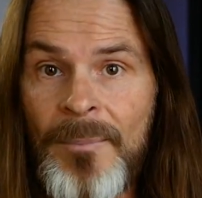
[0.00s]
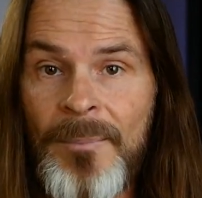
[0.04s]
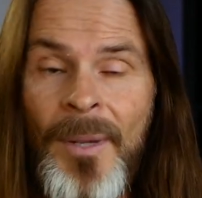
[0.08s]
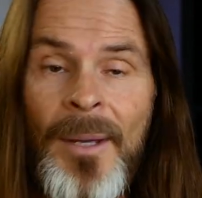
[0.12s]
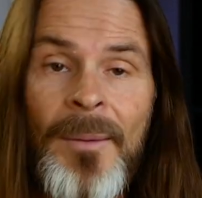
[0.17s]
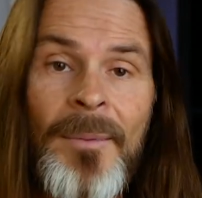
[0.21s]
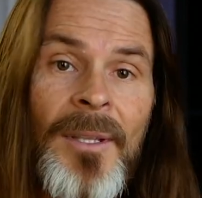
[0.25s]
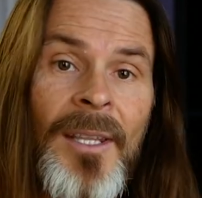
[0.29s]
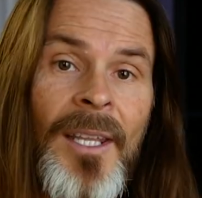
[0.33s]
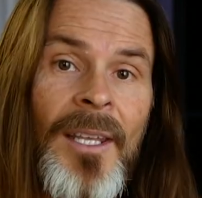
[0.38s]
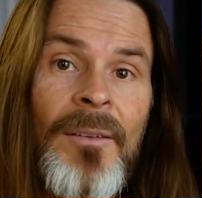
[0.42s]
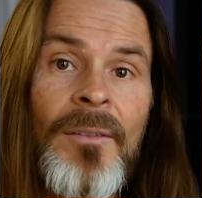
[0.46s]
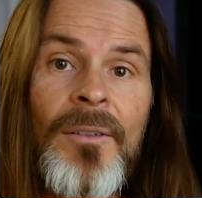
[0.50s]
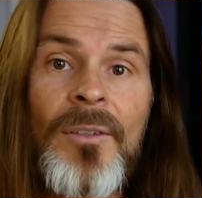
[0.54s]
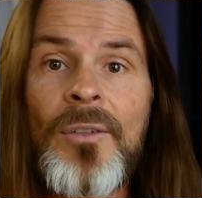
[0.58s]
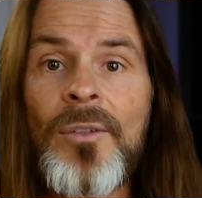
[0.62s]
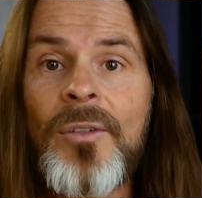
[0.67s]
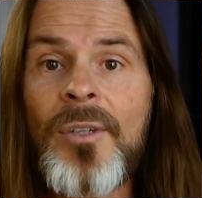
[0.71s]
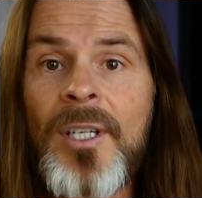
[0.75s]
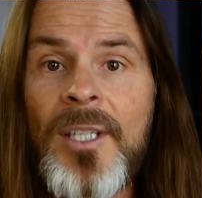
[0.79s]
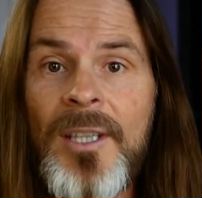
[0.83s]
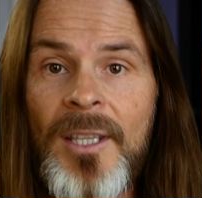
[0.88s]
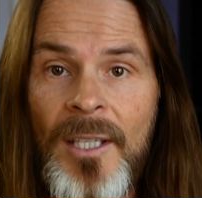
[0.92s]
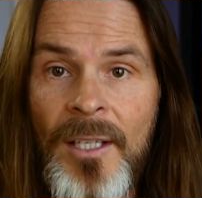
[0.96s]
Maybe they would
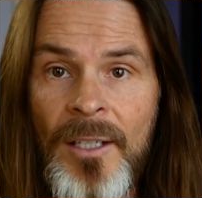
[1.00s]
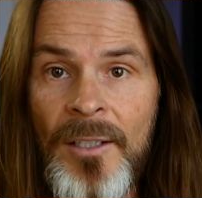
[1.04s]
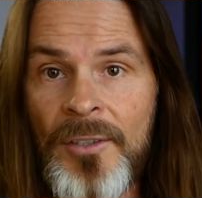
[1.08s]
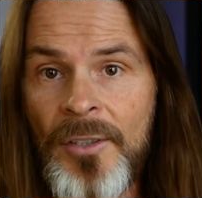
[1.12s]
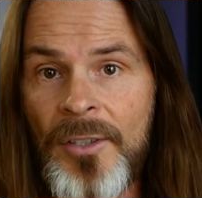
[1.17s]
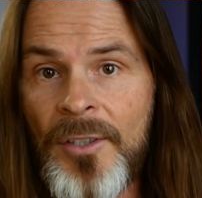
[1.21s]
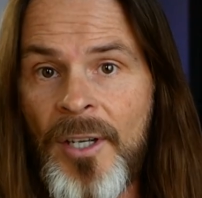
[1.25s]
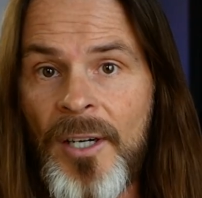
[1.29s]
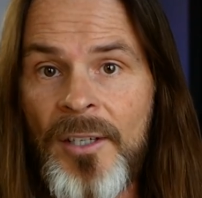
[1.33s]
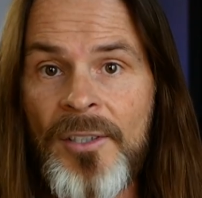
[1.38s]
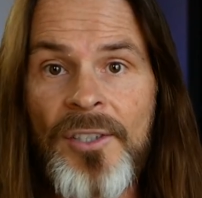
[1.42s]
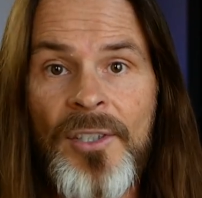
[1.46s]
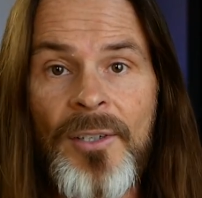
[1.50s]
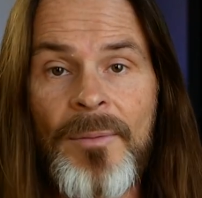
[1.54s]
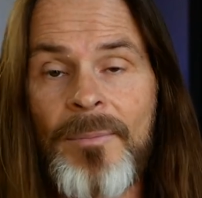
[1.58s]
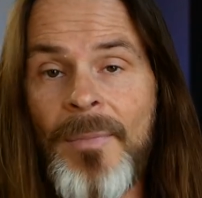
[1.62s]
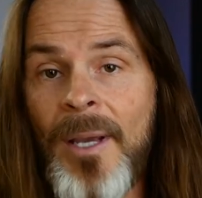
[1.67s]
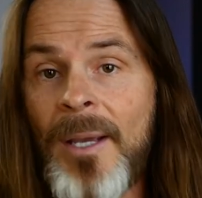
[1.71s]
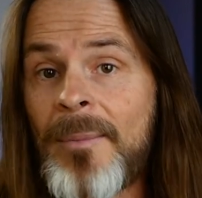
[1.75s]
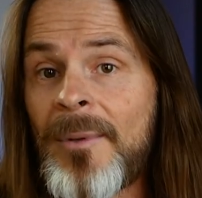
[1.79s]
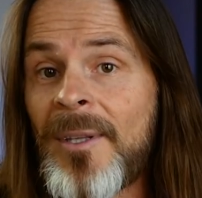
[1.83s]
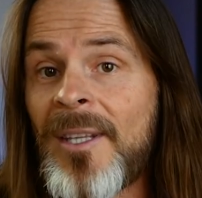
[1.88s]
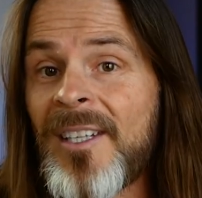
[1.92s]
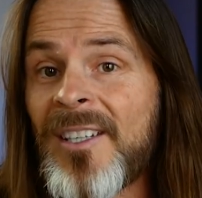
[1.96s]
look at the introduction,
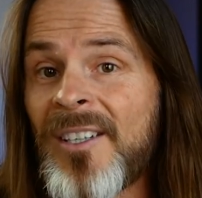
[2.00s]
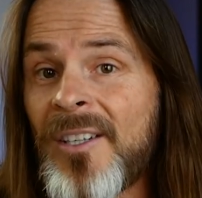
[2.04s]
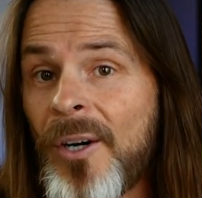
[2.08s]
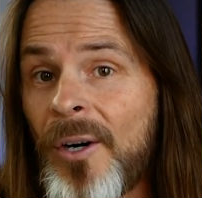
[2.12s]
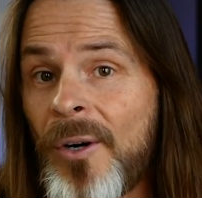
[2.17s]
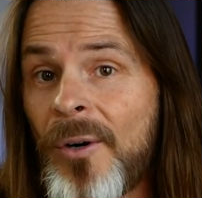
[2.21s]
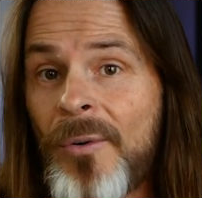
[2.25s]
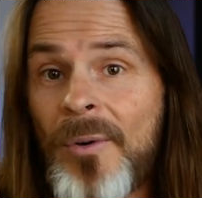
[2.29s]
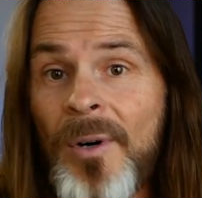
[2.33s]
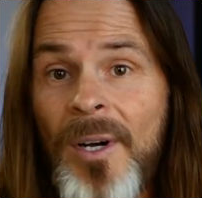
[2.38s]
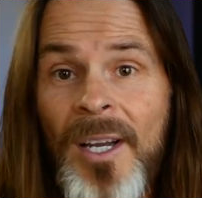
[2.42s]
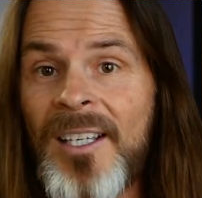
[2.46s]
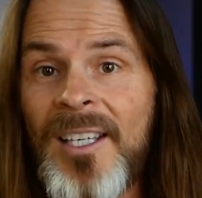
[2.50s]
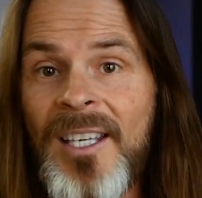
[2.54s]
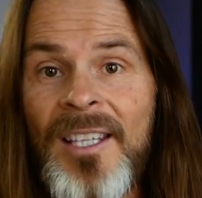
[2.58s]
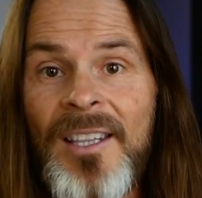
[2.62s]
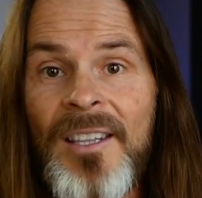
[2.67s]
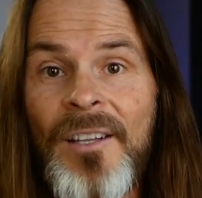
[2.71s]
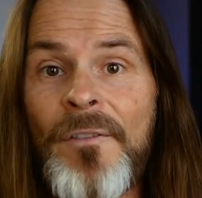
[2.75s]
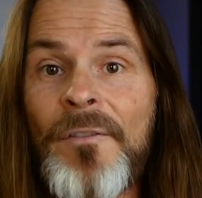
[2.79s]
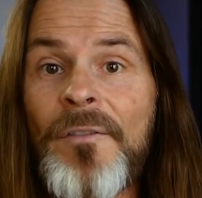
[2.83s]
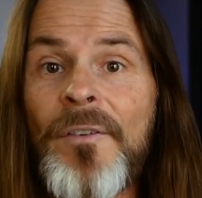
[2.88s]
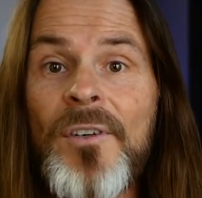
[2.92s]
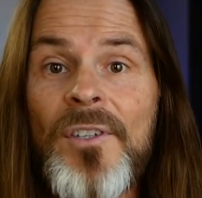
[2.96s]
maybe they go like in
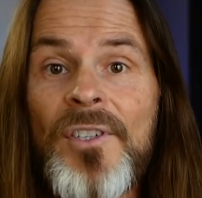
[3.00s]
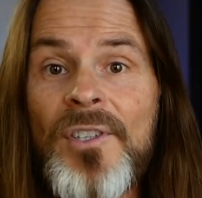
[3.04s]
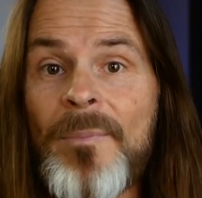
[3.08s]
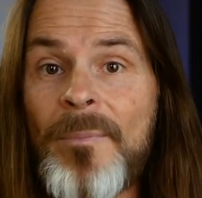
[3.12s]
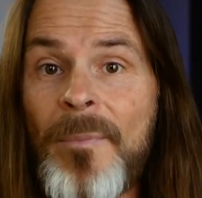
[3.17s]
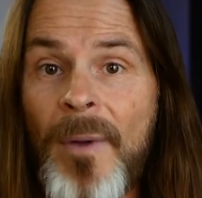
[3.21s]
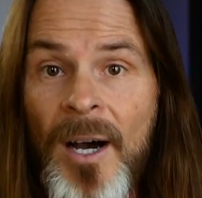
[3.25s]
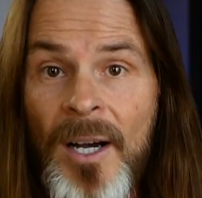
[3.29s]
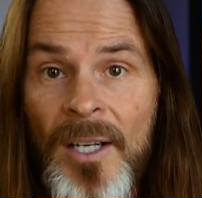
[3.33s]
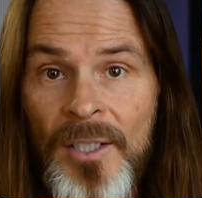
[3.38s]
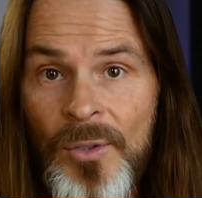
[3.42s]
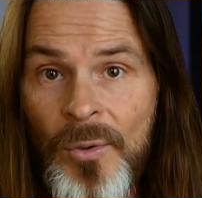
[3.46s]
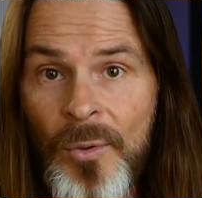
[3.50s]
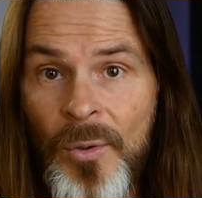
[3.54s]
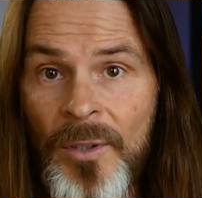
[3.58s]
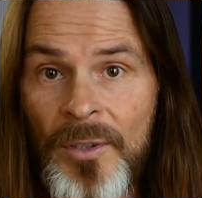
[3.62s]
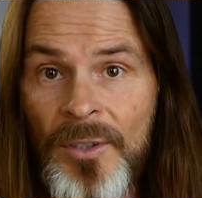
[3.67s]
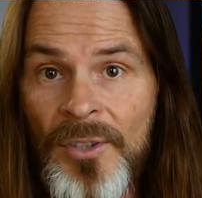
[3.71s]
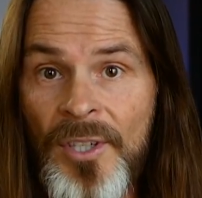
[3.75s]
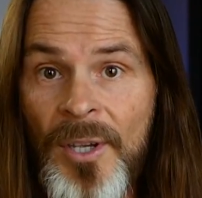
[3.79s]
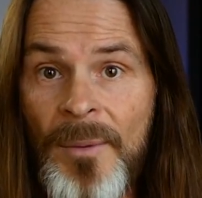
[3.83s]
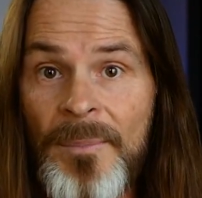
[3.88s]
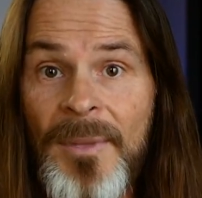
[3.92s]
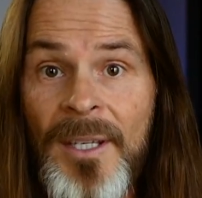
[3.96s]
the first module or
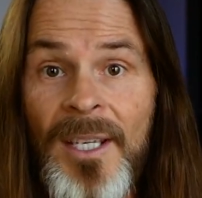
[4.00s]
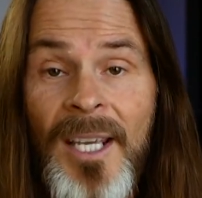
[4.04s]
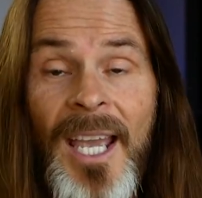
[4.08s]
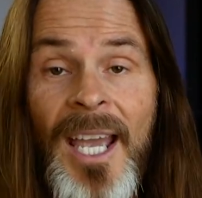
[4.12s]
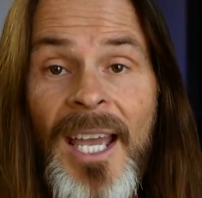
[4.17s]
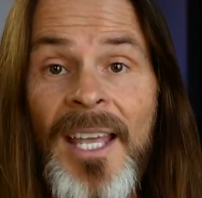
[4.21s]
something,